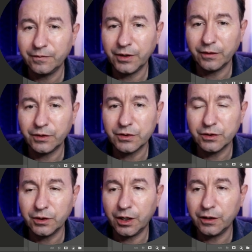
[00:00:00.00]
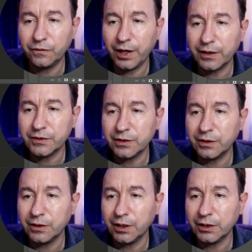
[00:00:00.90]
Now if there's little artifacts
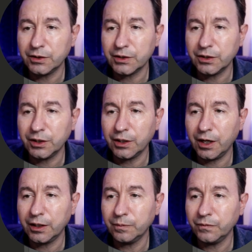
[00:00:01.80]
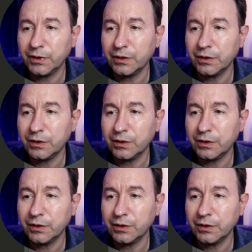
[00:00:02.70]
here, I could just click on them.